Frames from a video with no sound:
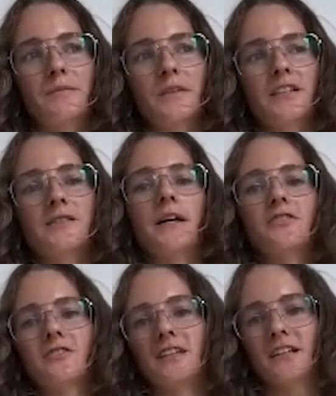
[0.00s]

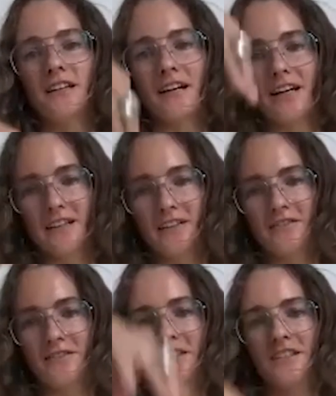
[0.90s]
especially the kind of
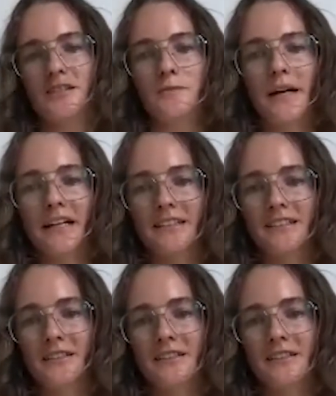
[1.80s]
spiked